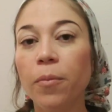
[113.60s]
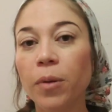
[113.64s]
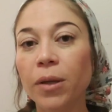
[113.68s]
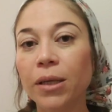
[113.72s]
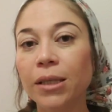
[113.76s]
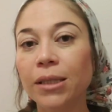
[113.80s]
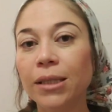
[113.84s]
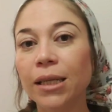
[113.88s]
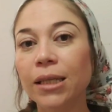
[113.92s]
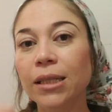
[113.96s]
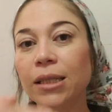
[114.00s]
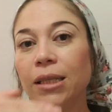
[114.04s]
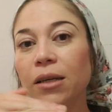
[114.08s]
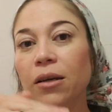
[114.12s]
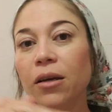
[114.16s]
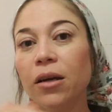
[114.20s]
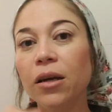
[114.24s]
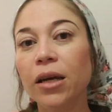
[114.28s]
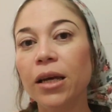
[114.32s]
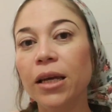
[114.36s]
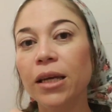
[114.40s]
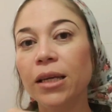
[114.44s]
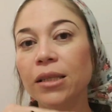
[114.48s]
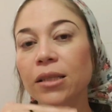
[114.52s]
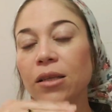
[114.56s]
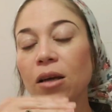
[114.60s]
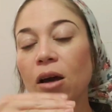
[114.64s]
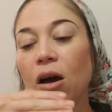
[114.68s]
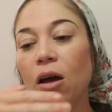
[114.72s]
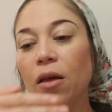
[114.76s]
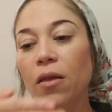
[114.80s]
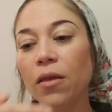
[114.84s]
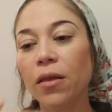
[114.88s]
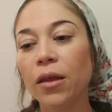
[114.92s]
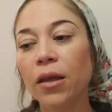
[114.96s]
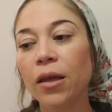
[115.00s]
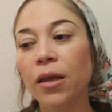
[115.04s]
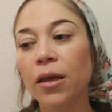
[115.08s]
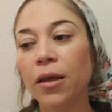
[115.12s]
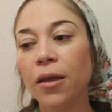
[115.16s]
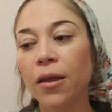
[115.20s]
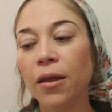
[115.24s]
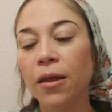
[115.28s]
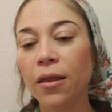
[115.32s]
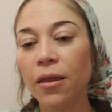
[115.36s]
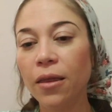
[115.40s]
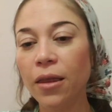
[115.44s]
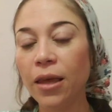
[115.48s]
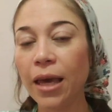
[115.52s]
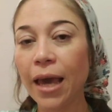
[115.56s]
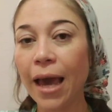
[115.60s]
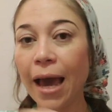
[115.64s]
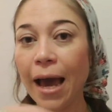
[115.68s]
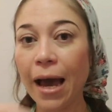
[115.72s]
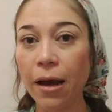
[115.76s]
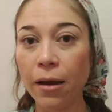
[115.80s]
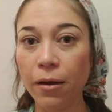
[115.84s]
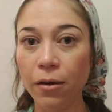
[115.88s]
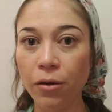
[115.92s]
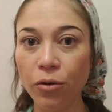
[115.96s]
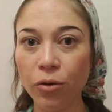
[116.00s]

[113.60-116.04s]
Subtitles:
placenta is on the,